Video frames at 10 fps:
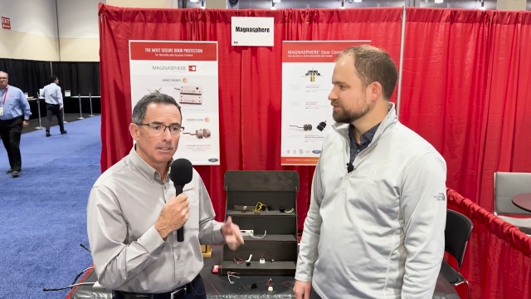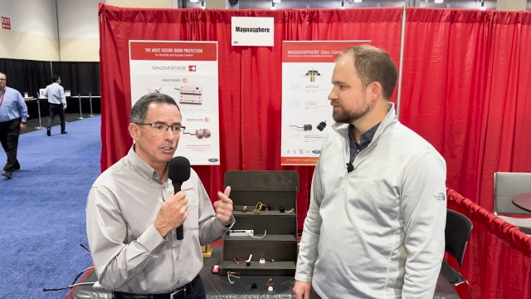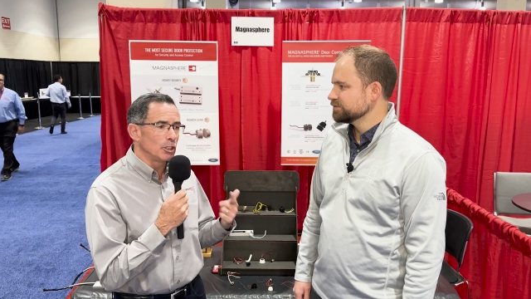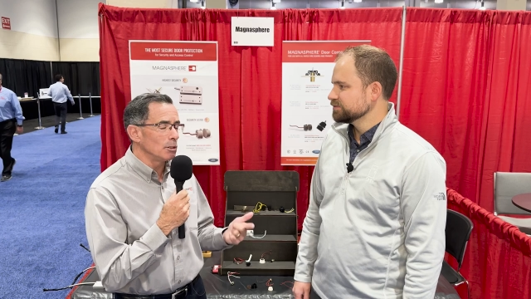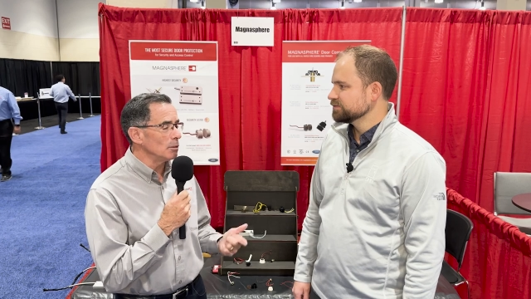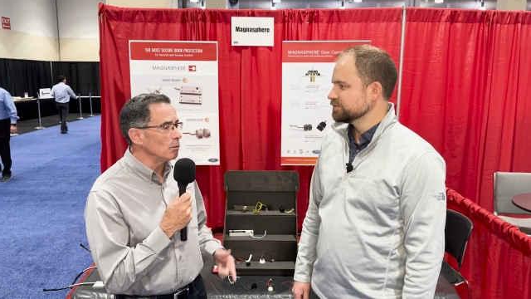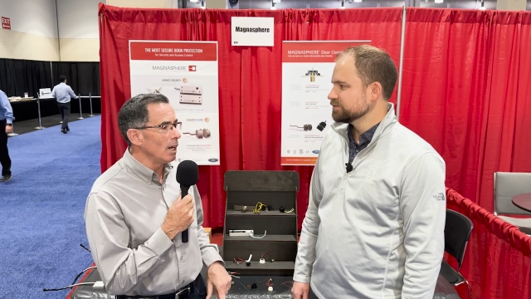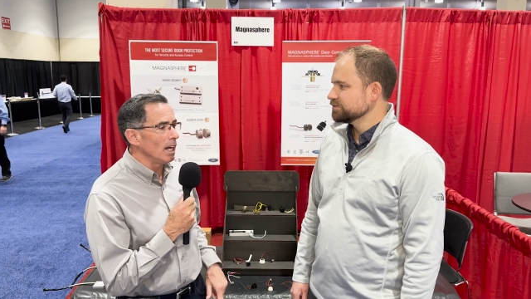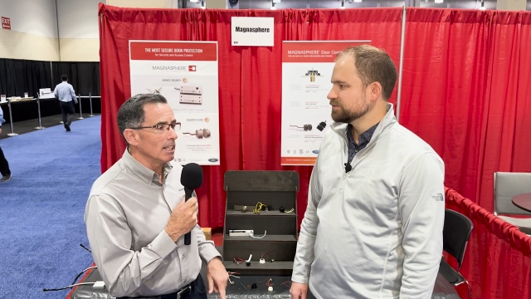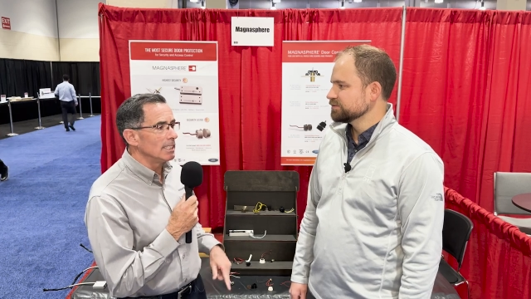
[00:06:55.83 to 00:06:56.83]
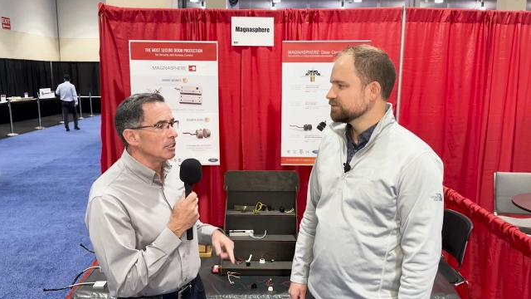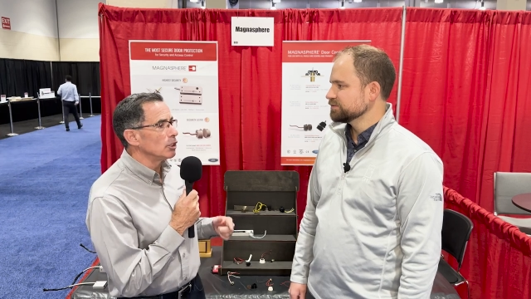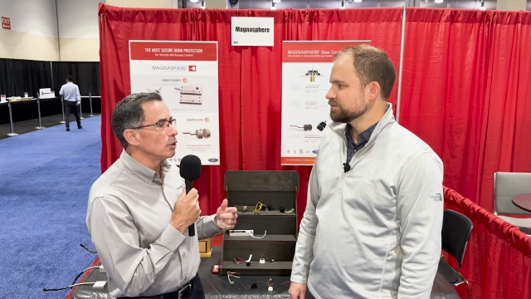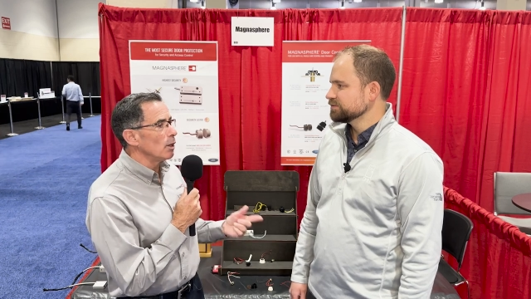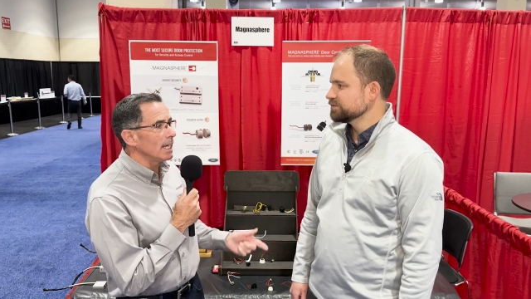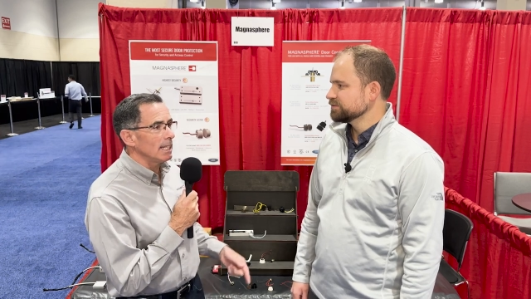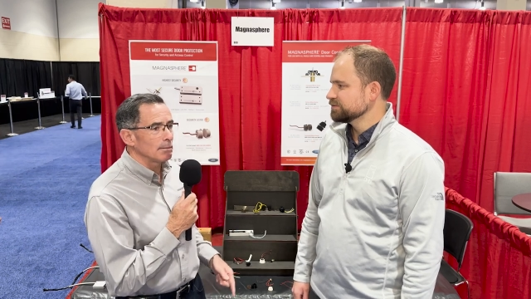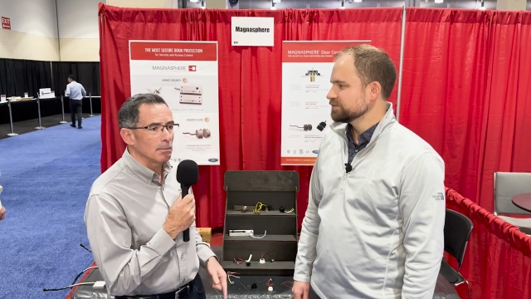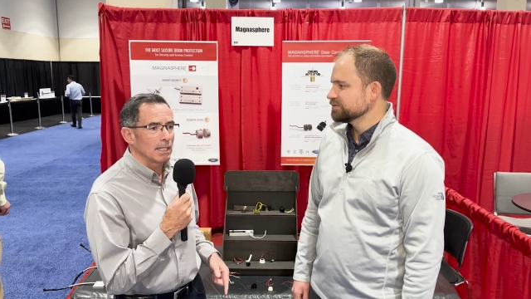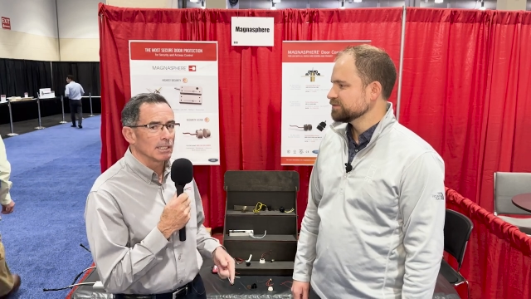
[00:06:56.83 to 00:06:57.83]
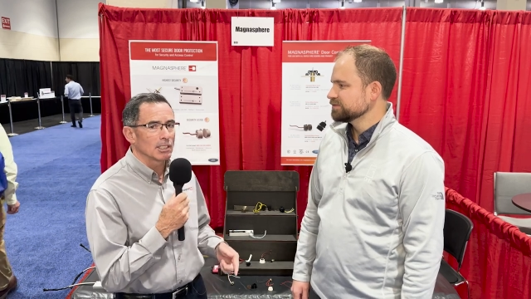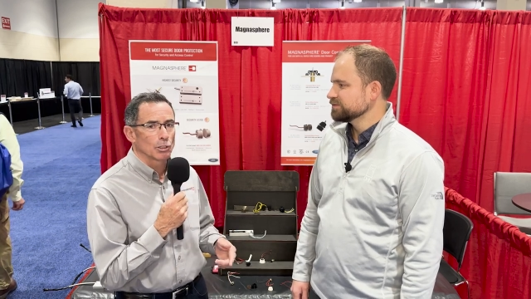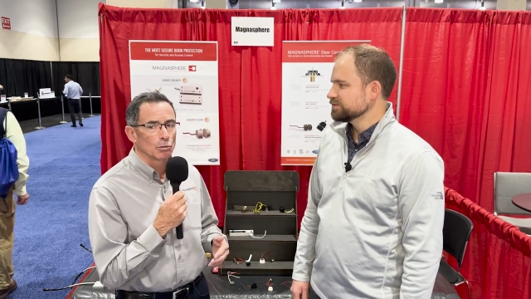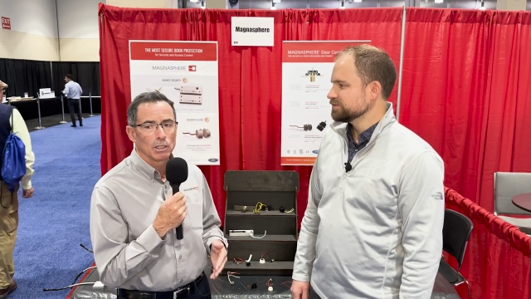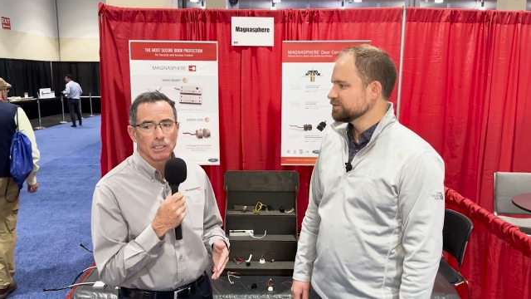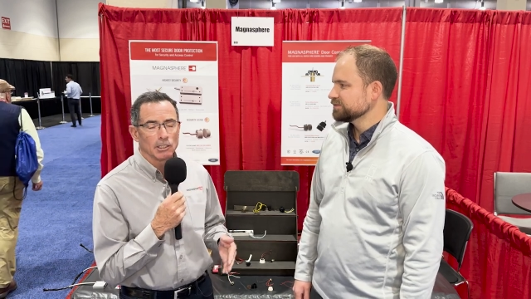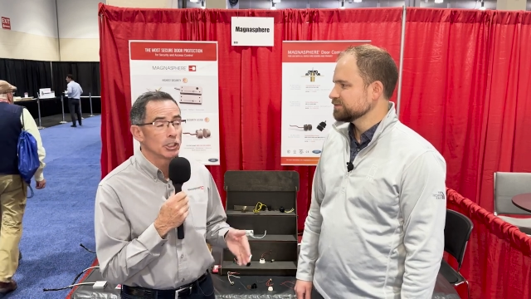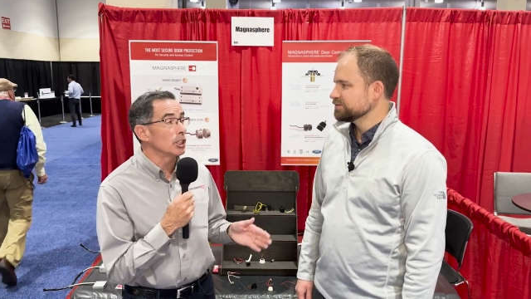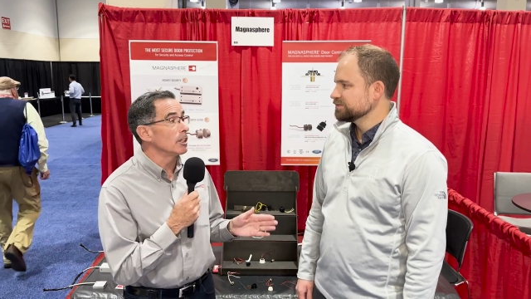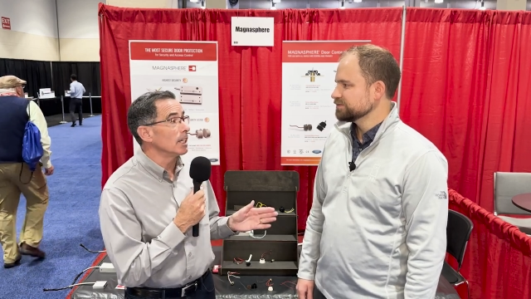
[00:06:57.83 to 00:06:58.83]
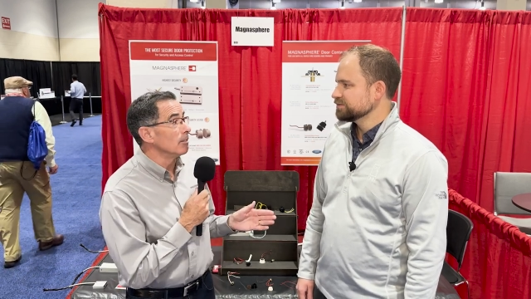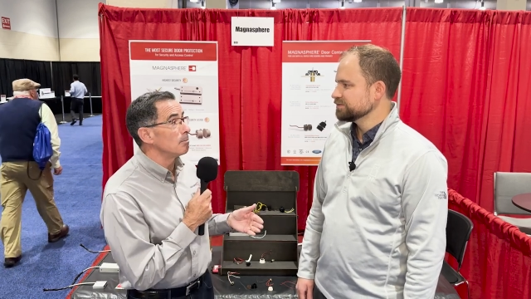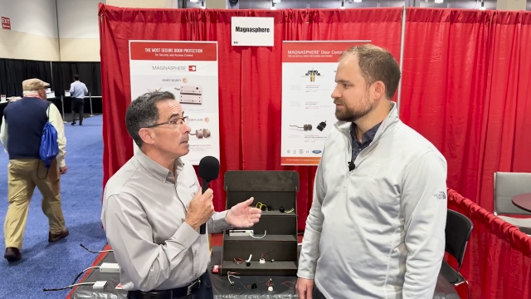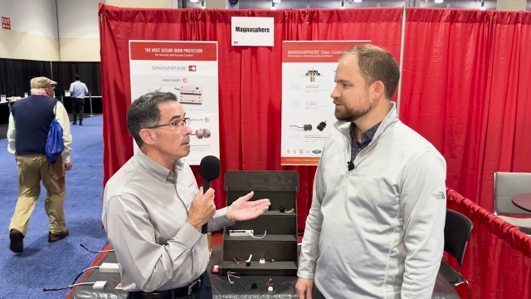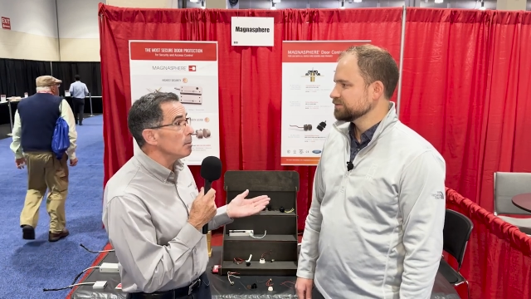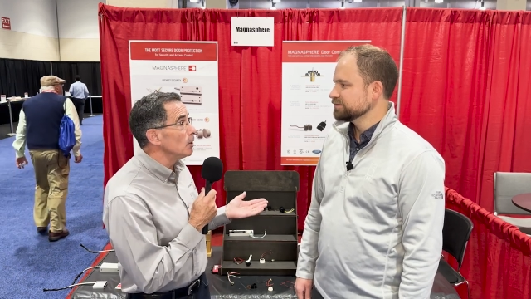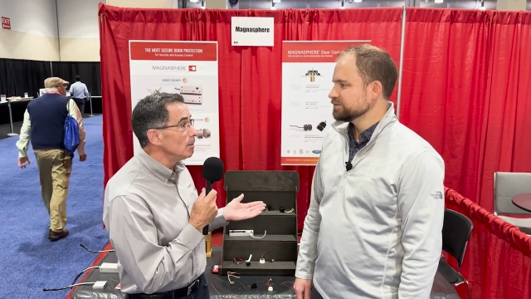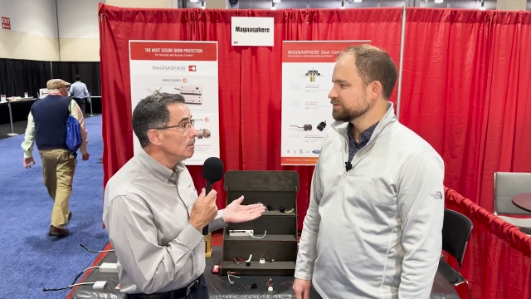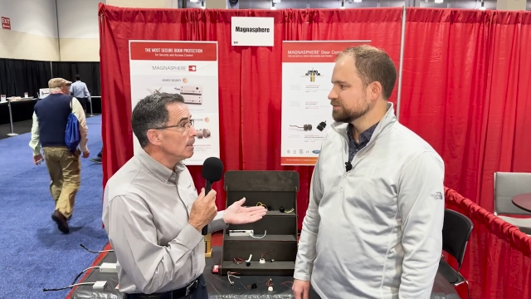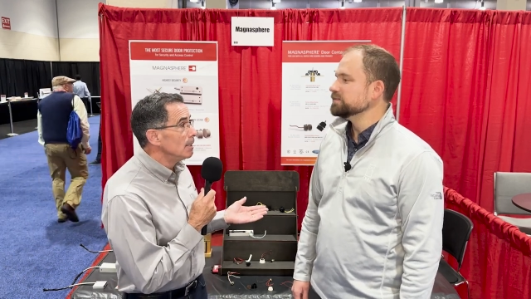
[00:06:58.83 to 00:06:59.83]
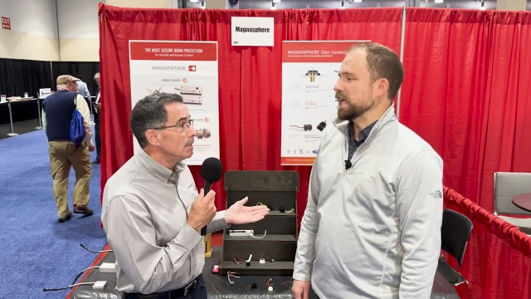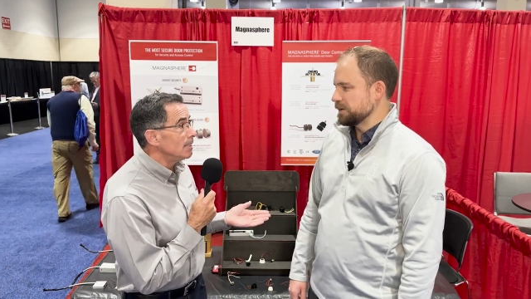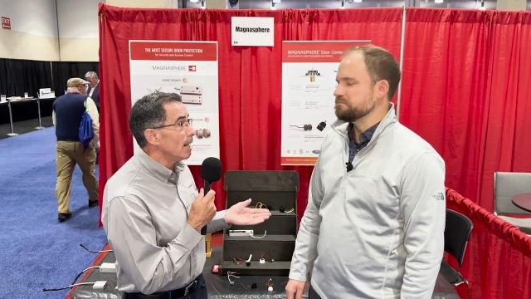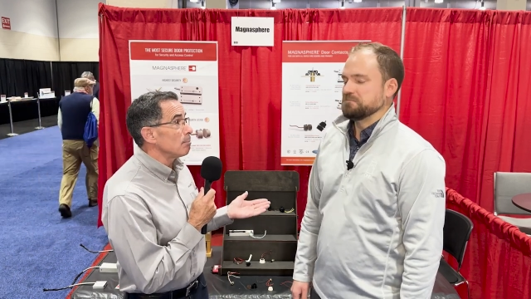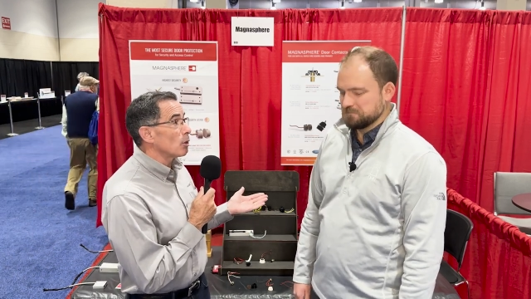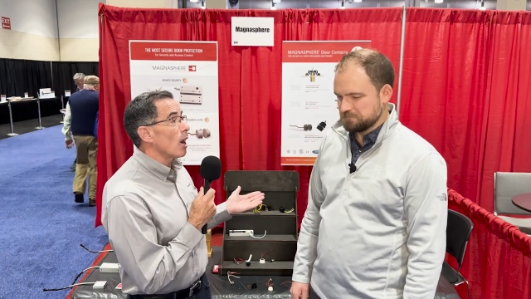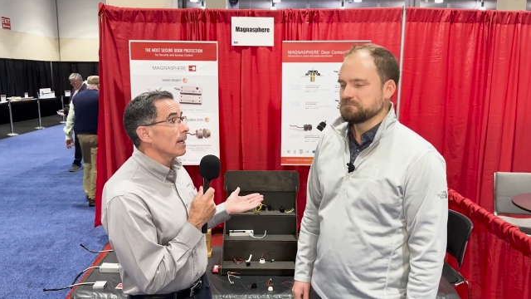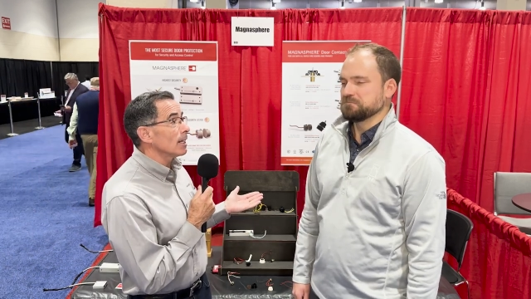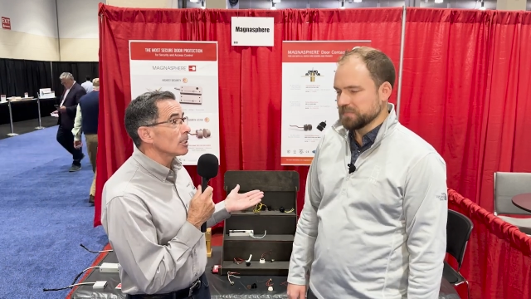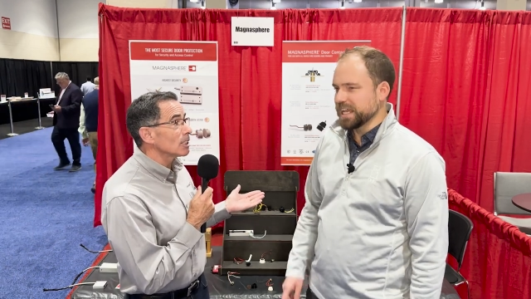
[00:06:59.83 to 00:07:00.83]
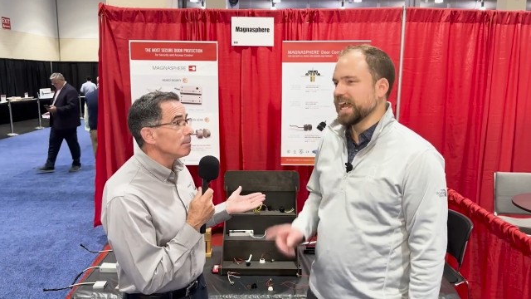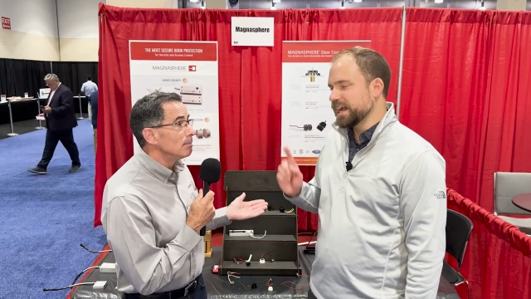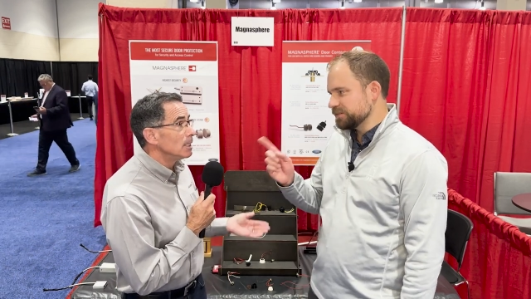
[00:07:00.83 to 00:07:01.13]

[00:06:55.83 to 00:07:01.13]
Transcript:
Speaker 1: do it well, enjoy it, because it's really a journey of people. Yeah. not products. Yeah,